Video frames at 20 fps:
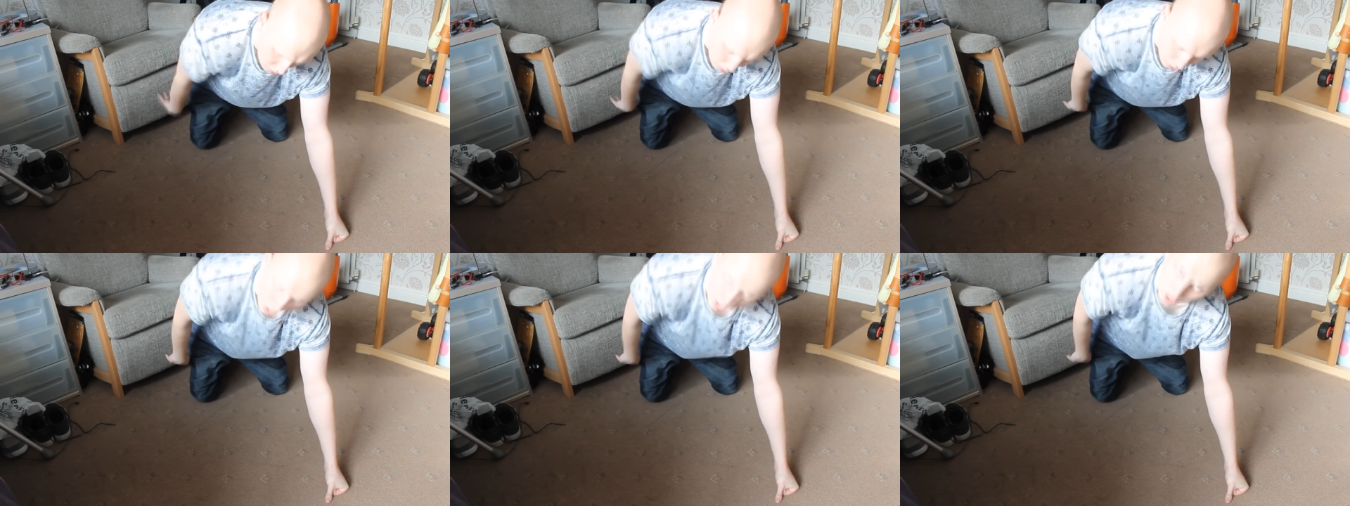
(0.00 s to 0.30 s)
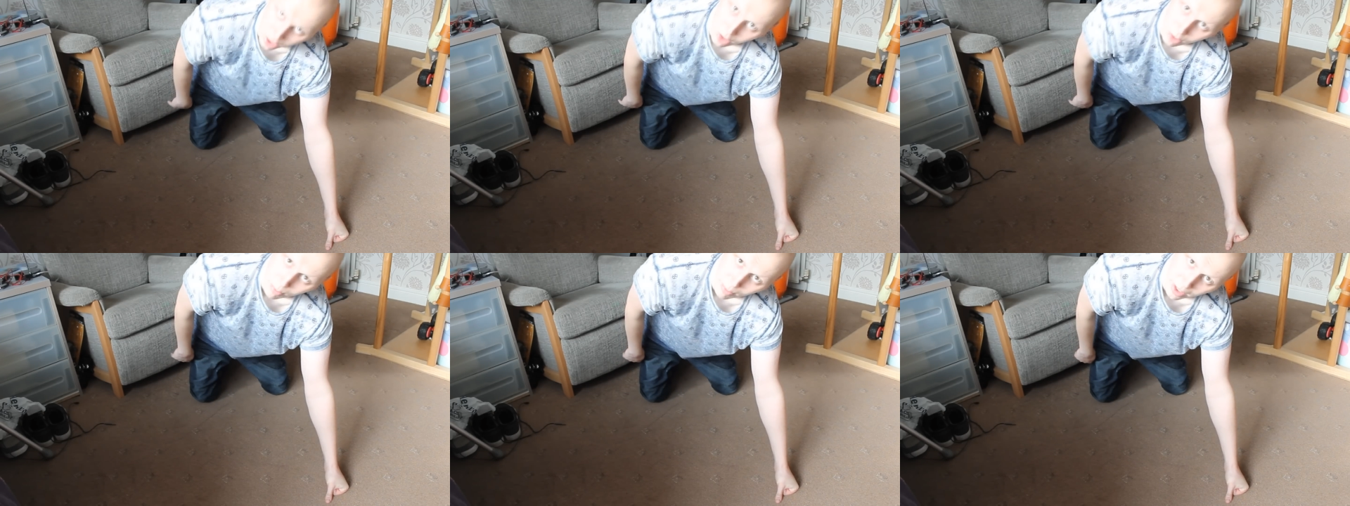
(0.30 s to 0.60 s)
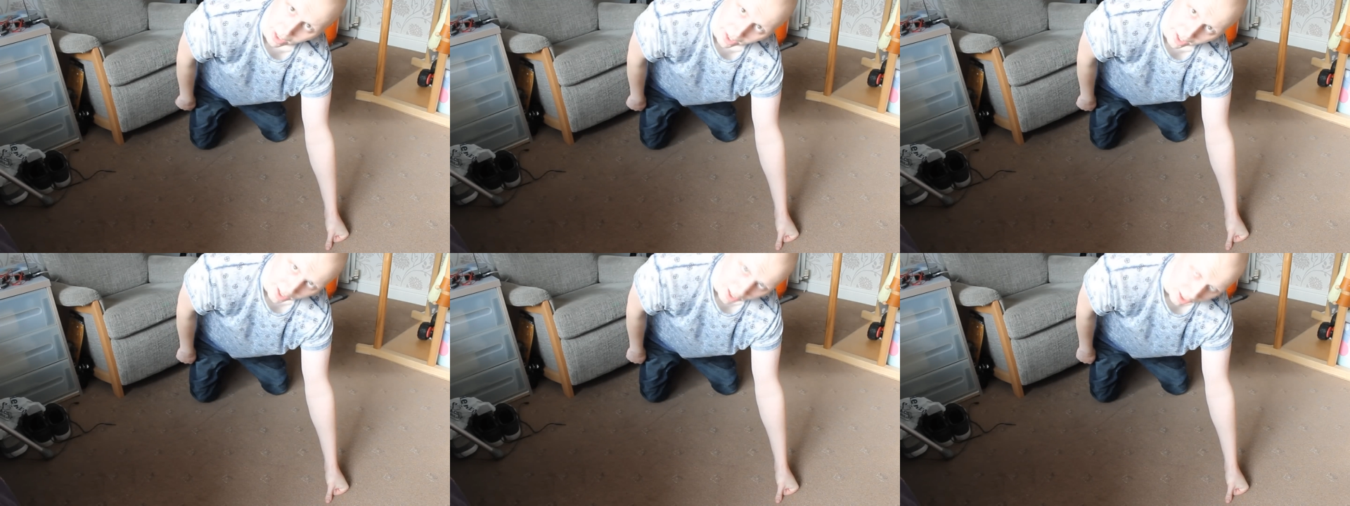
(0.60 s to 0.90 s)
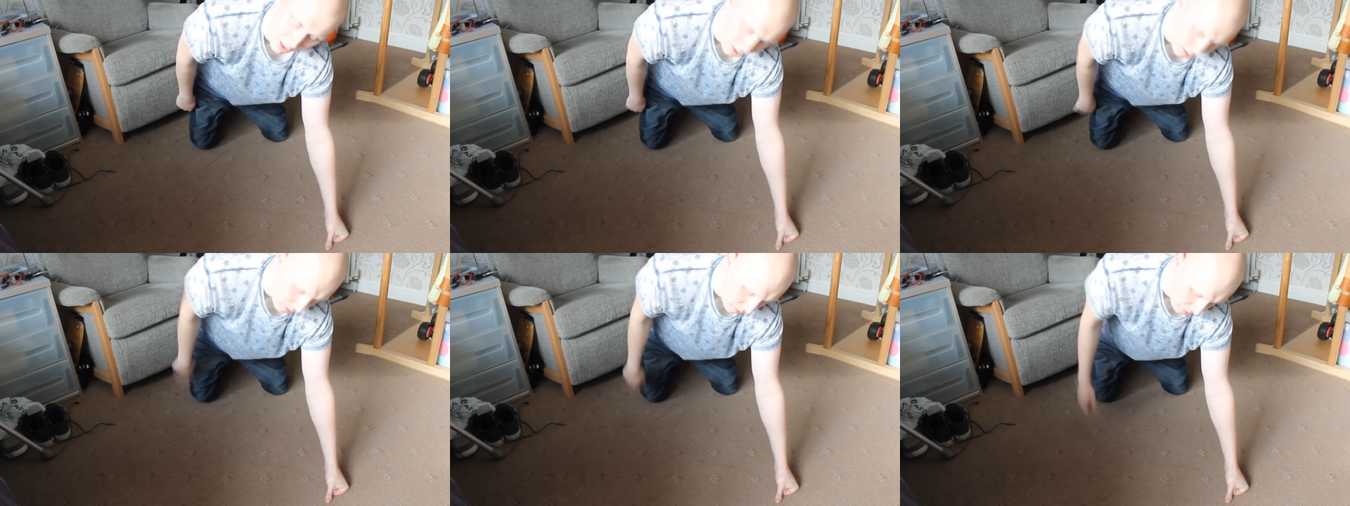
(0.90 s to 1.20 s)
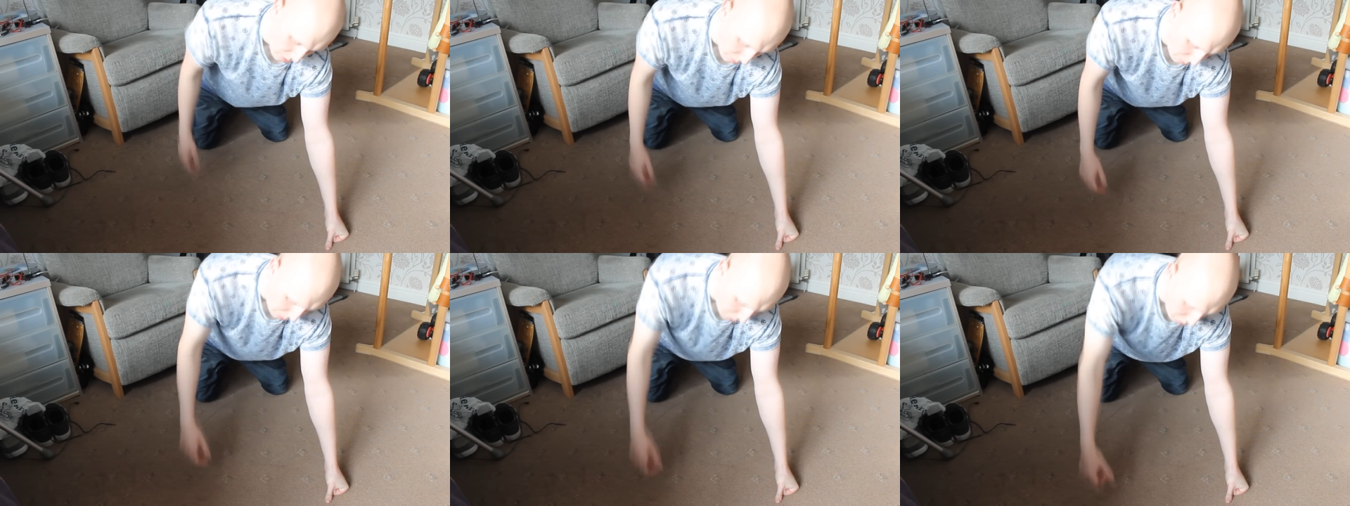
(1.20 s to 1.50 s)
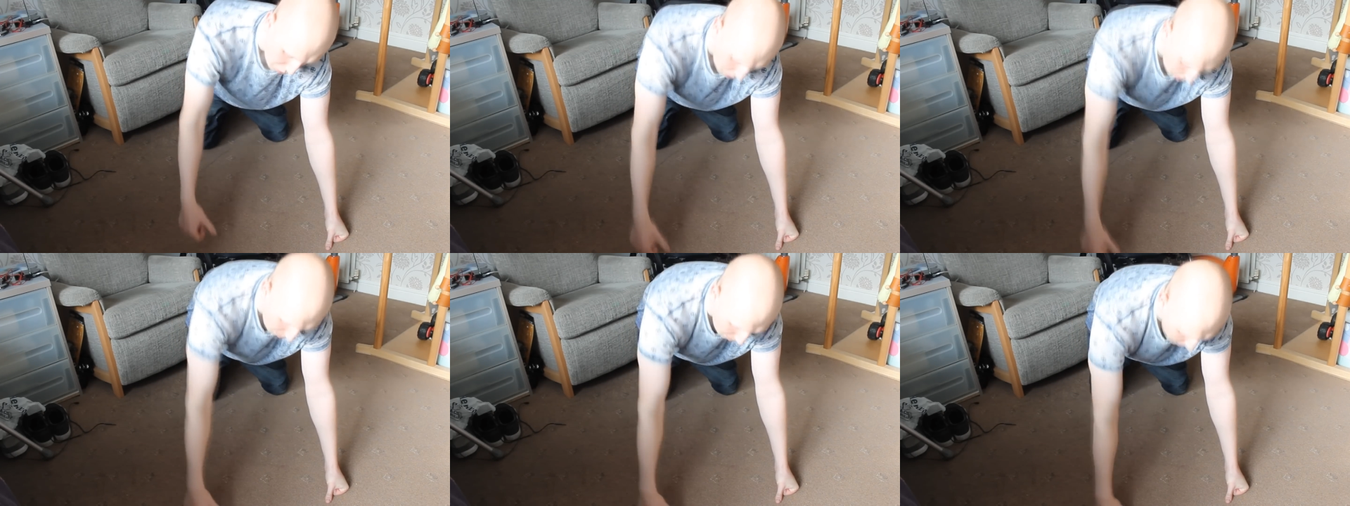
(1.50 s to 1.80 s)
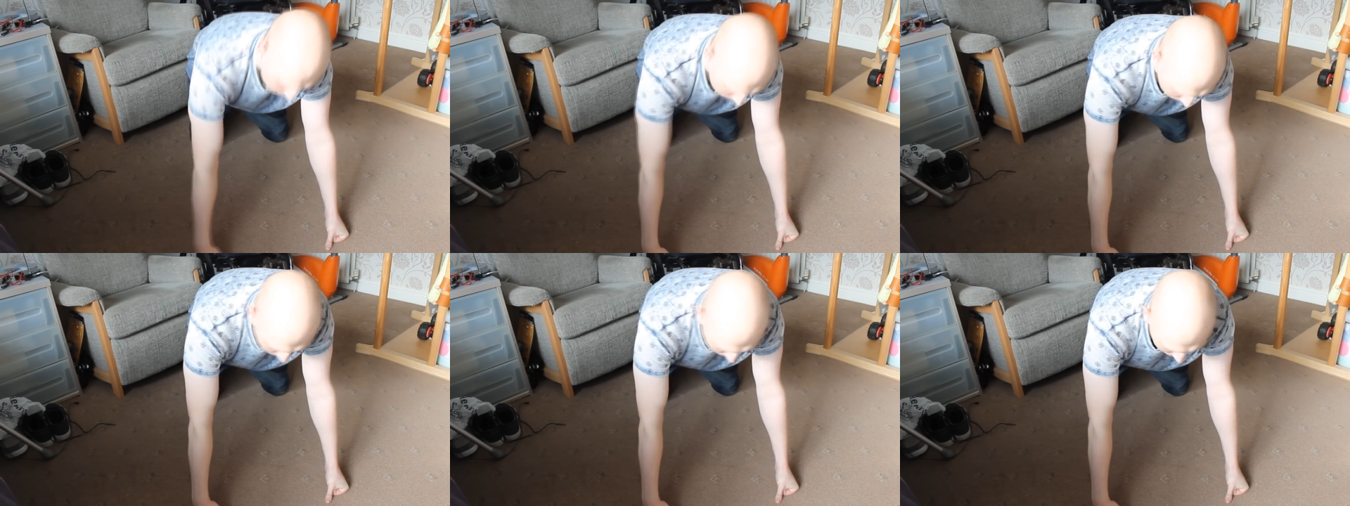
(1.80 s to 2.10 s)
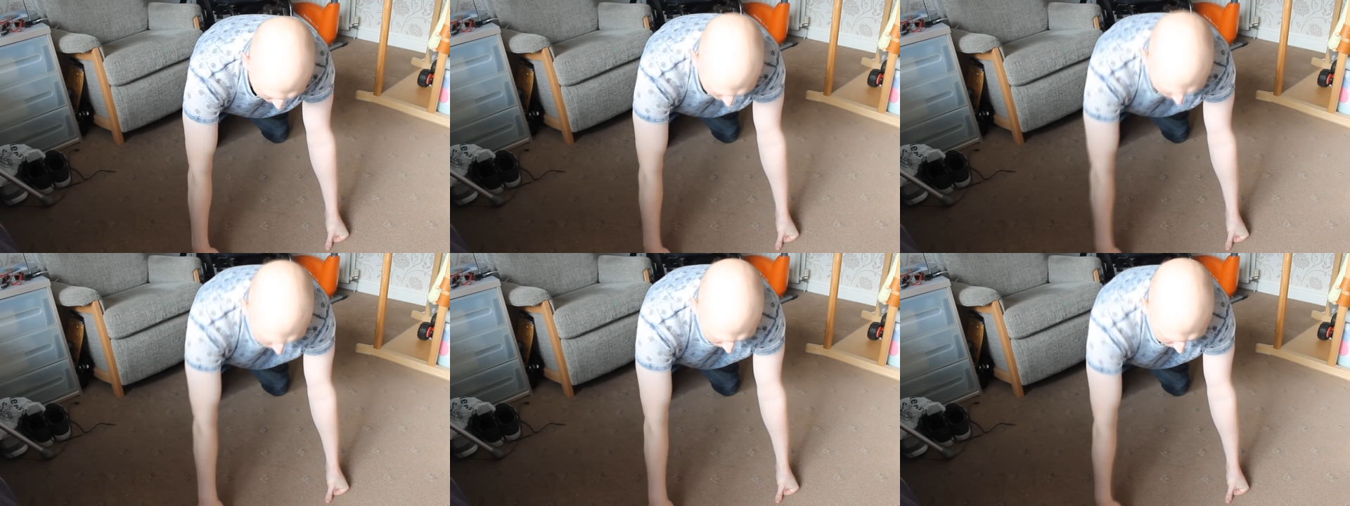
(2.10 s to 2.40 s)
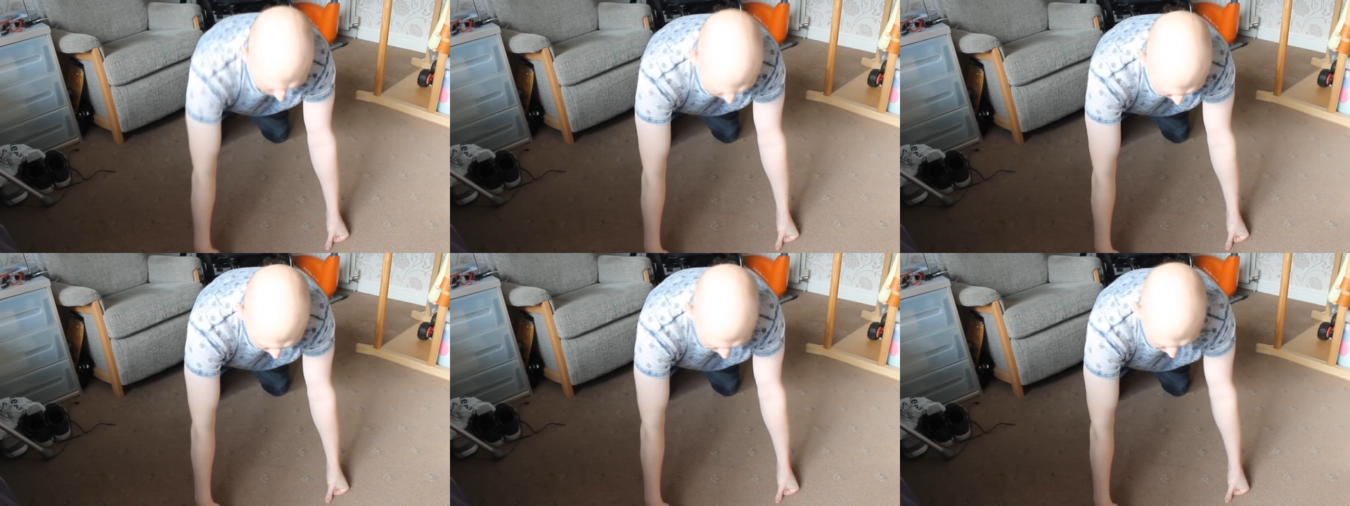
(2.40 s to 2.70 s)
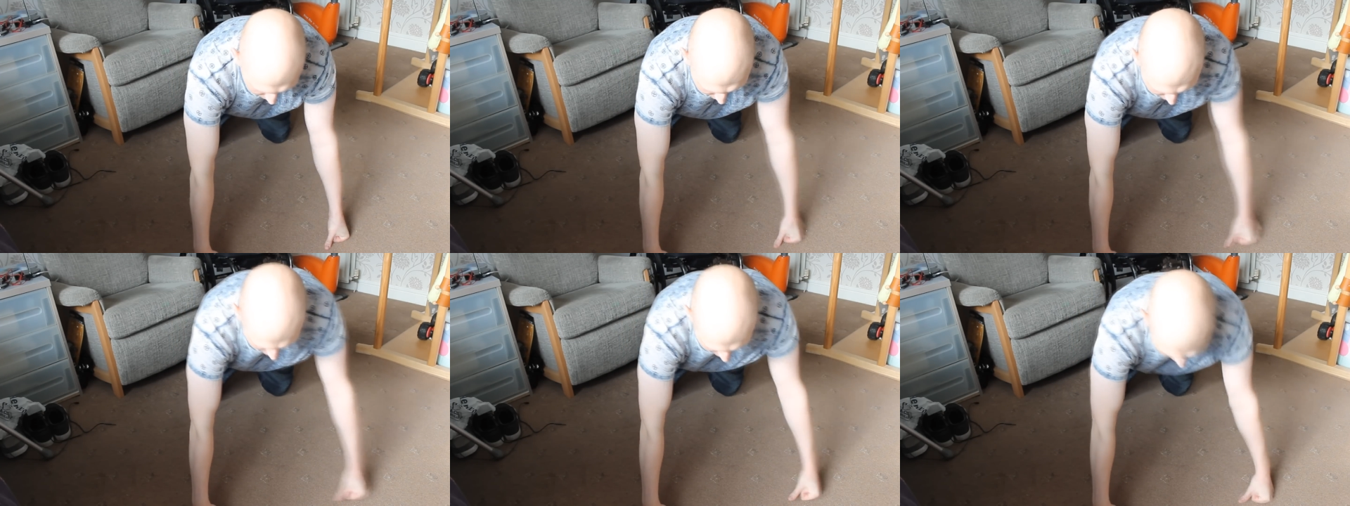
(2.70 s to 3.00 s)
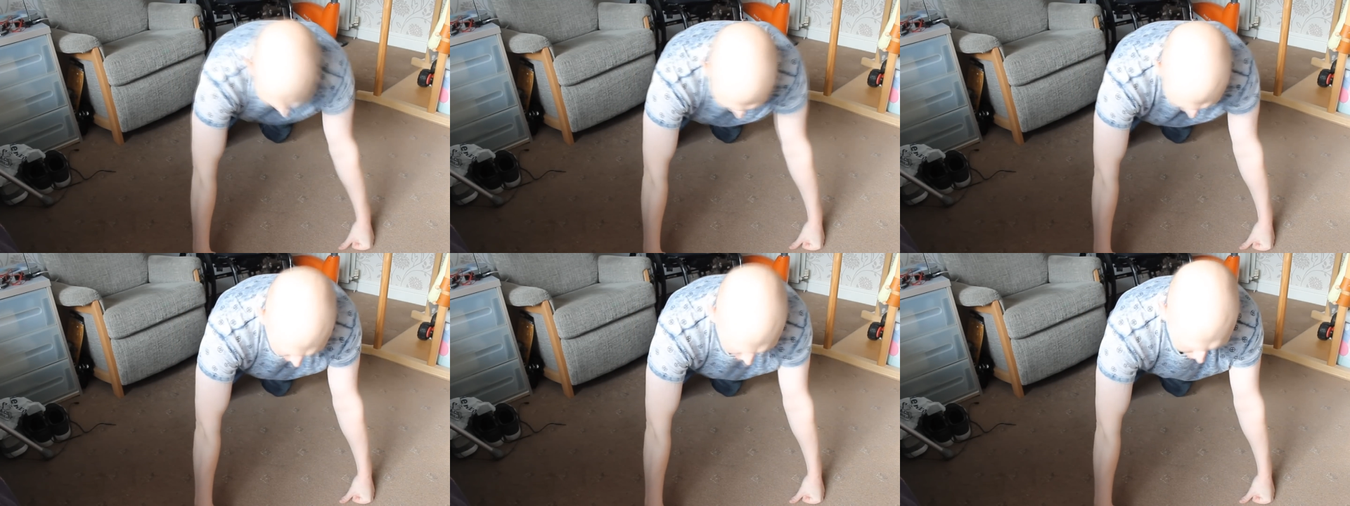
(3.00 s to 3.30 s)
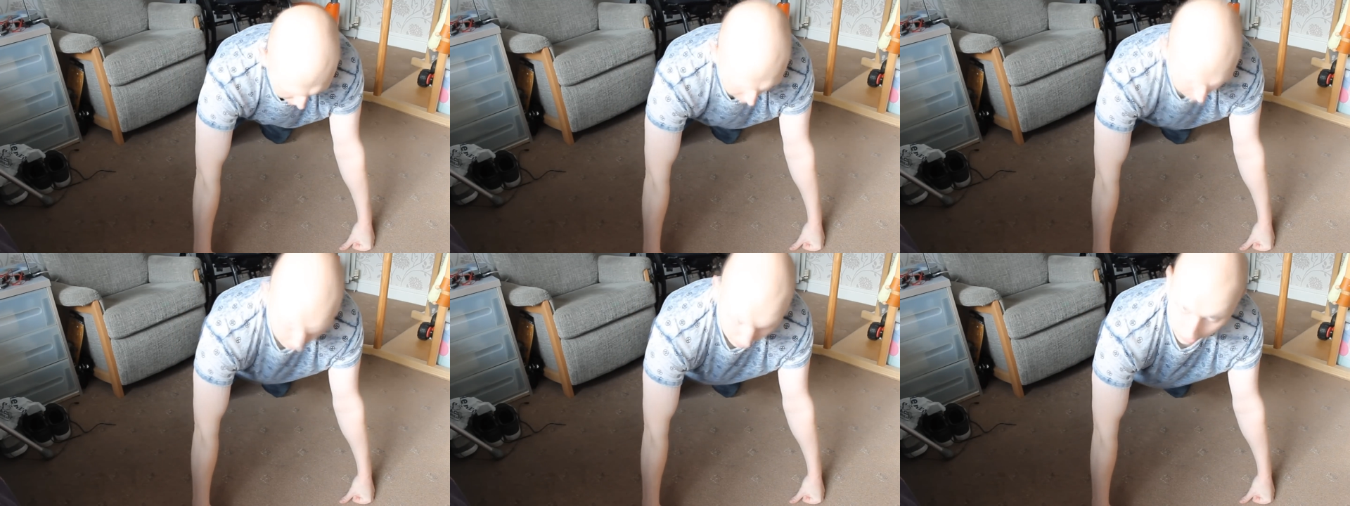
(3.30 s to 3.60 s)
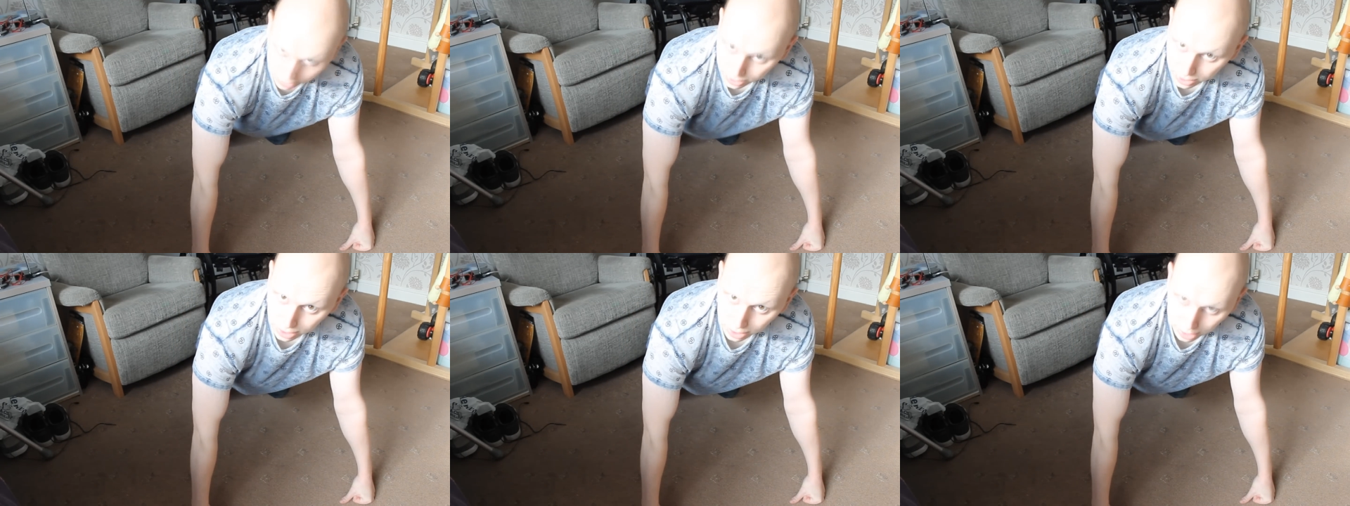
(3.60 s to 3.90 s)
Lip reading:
(no speaker visible)